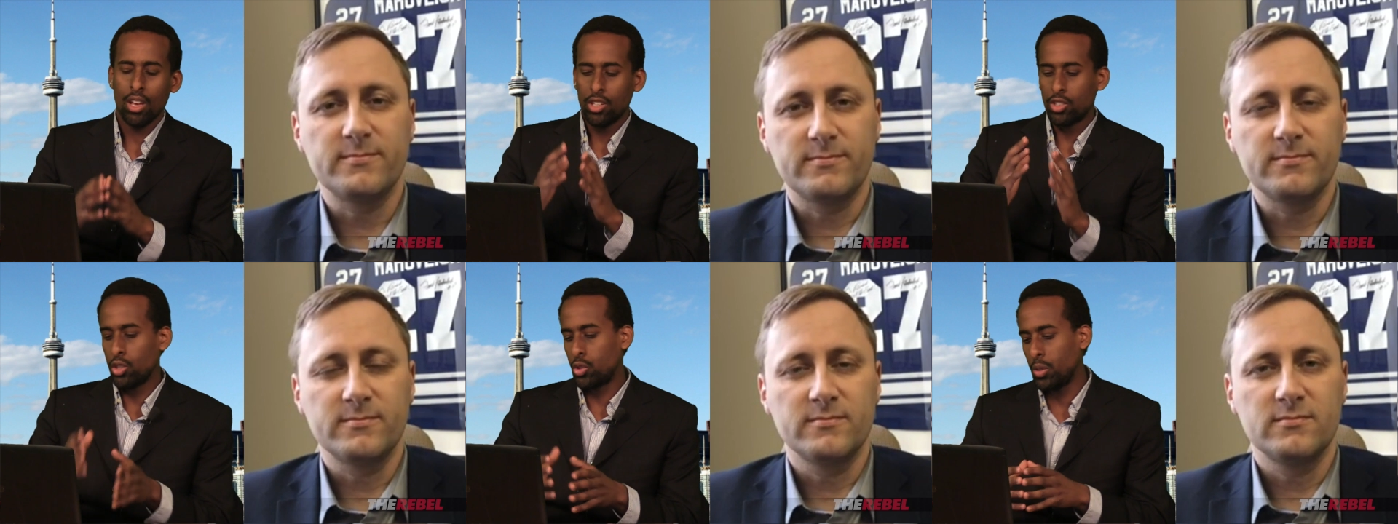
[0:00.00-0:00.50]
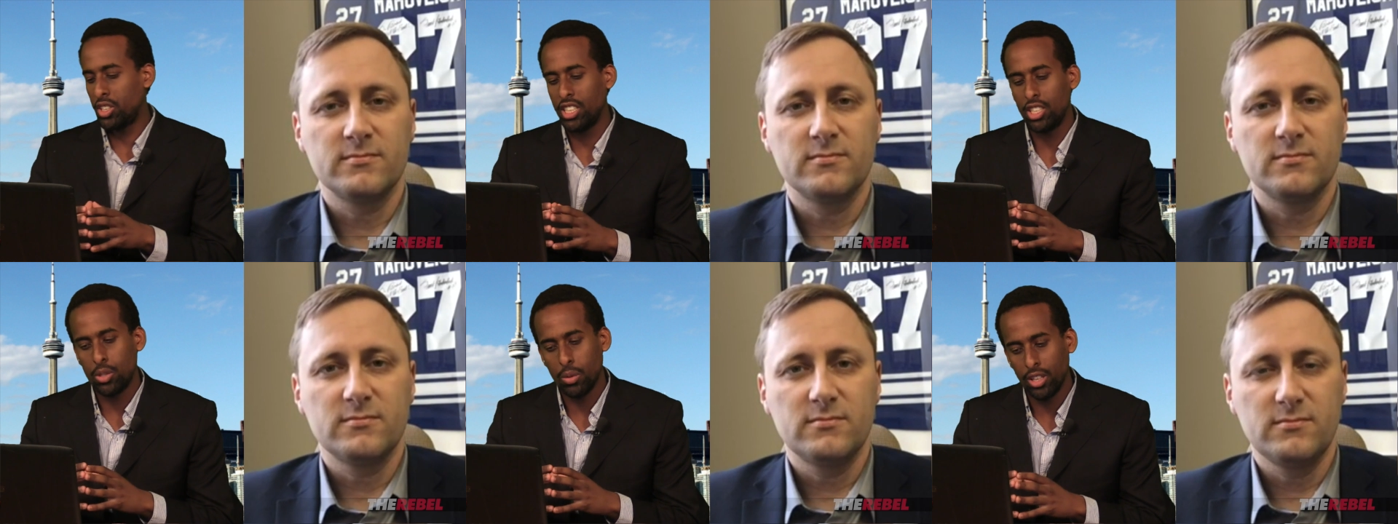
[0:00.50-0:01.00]
Speaker 1: So switching
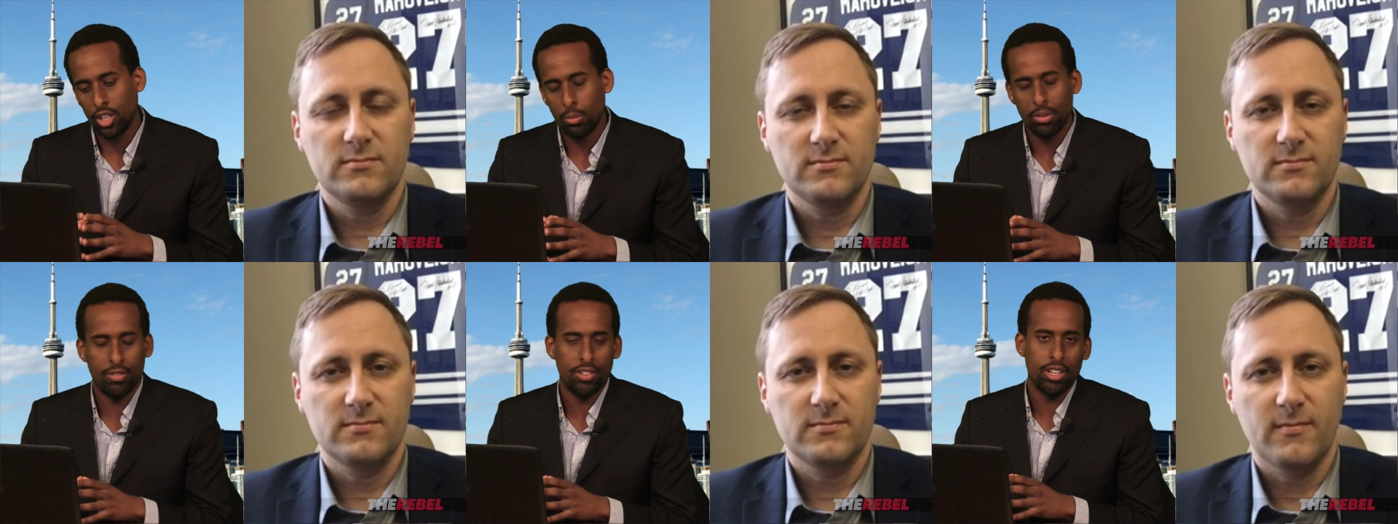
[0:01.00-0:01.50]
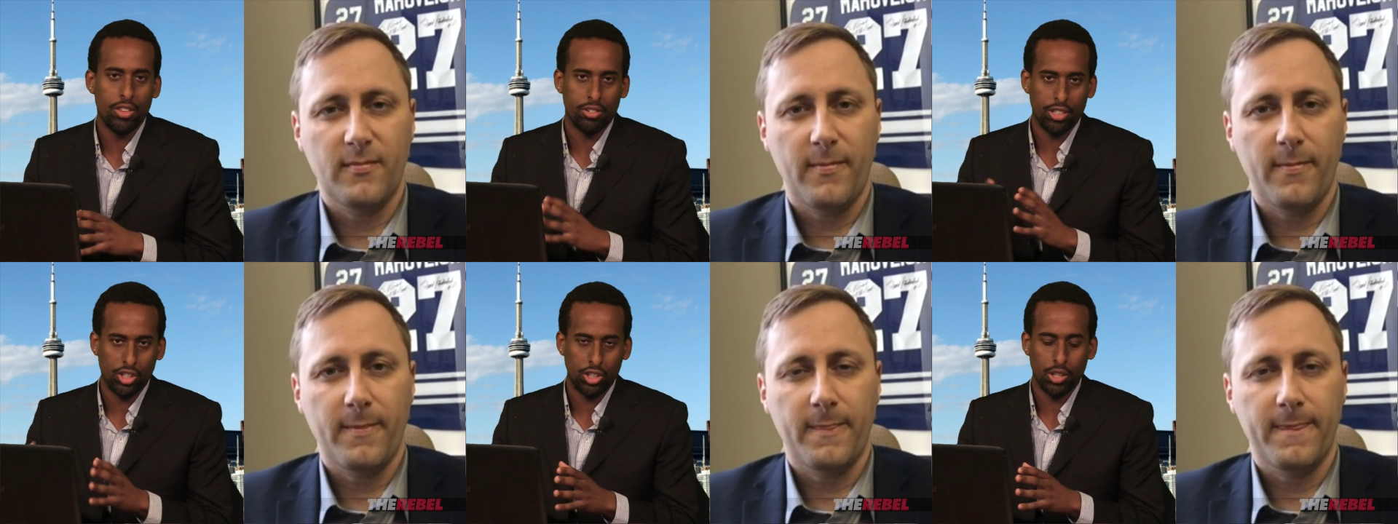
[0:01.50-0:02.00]
it to a little bit of another
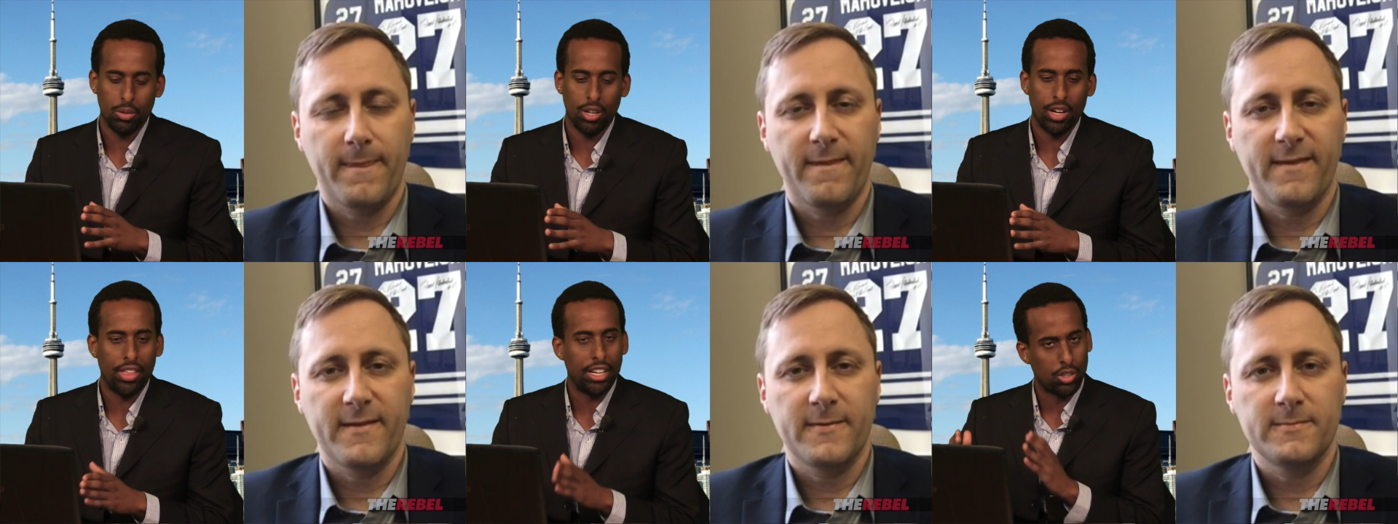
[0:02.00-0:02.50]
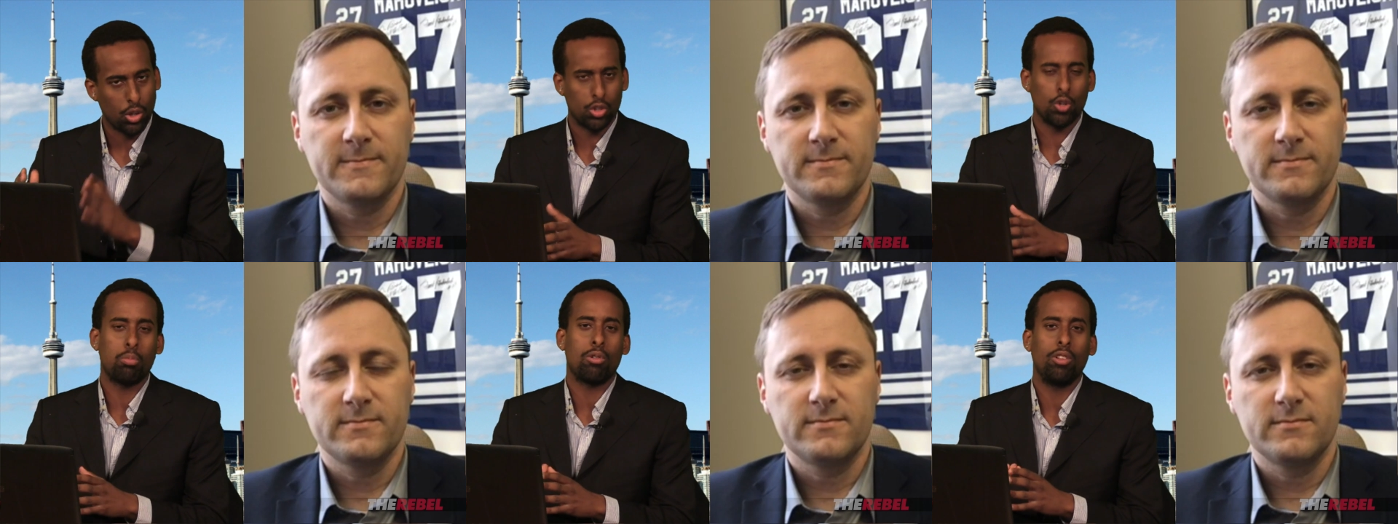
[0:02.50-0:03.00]
issue uh, that is also
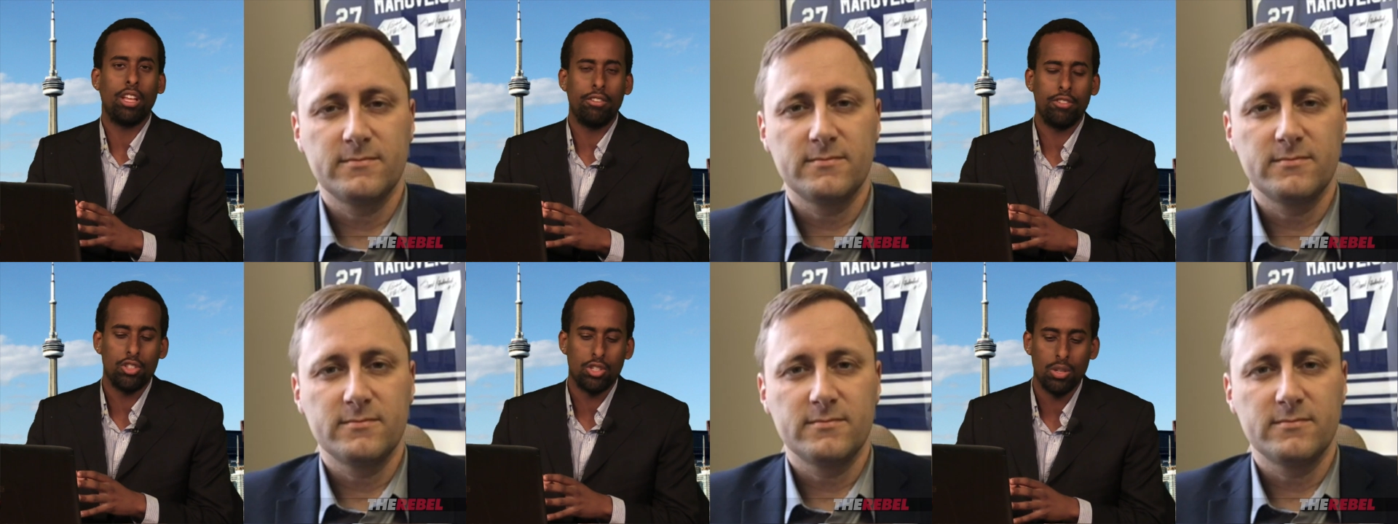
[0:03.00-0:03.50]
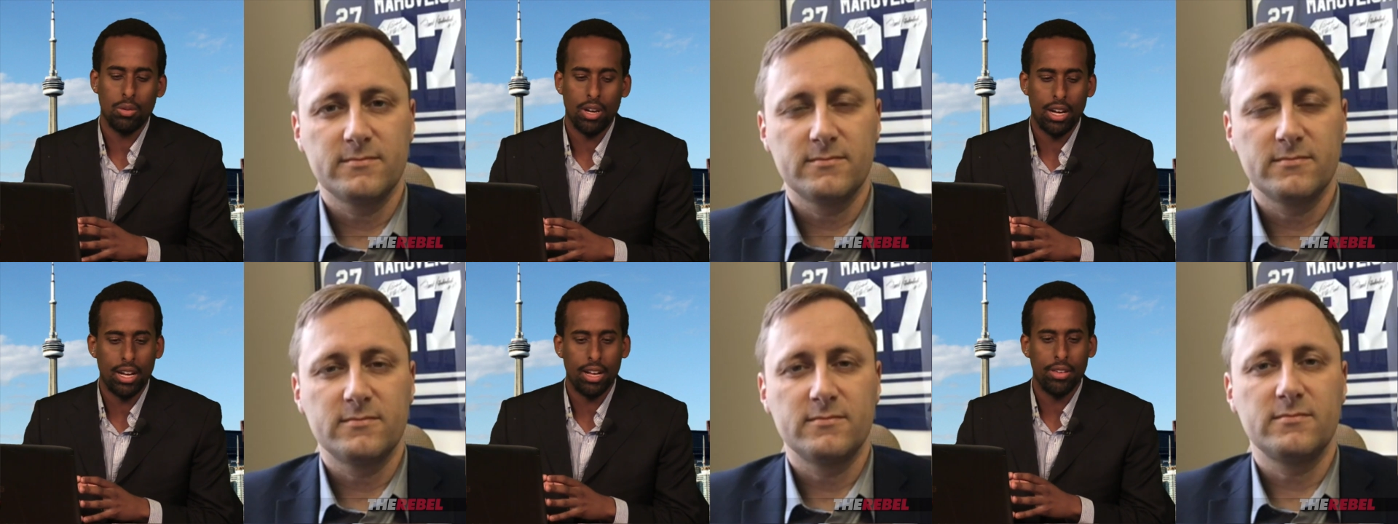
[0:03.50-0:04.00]
a pro-life issue,
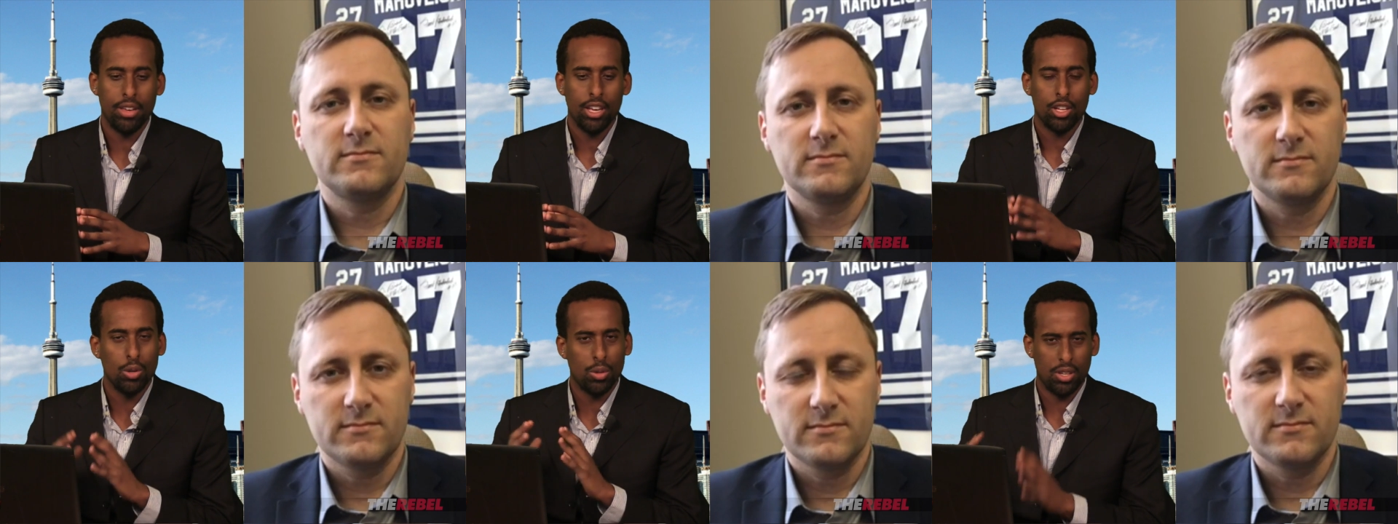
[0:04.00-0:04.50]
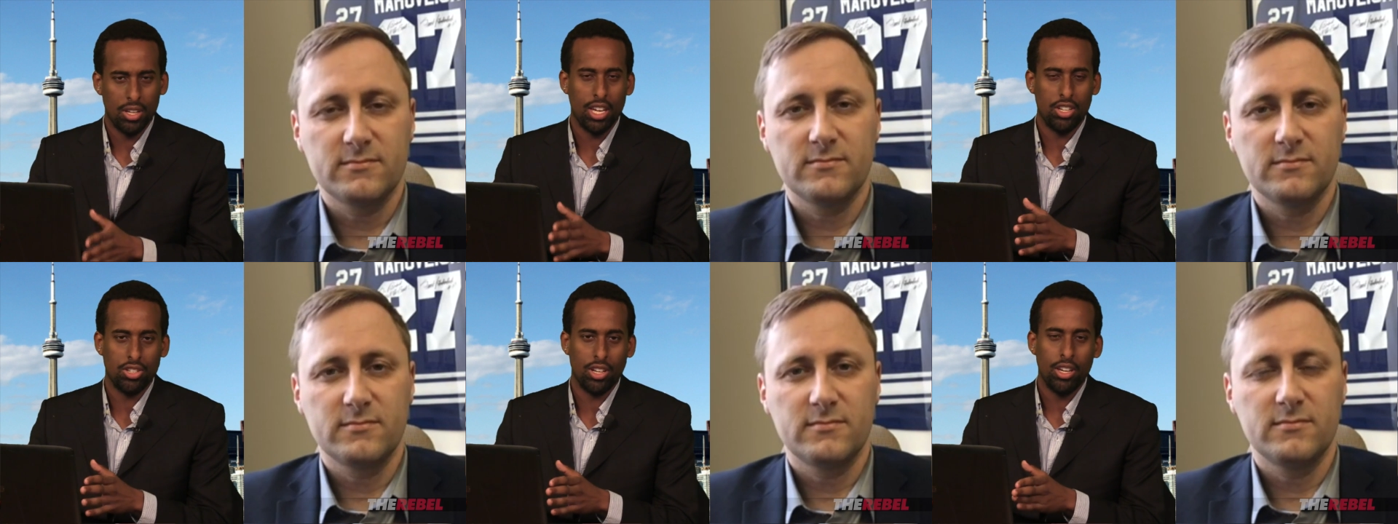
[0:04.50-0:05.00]
uh,
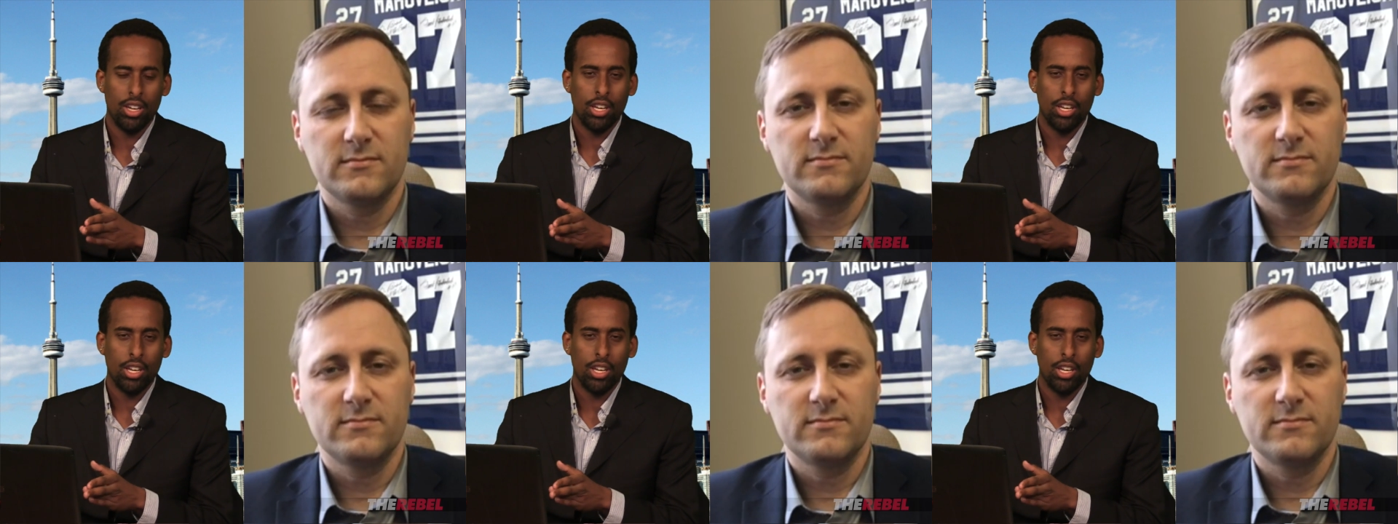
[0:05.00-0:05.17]
euthanasia.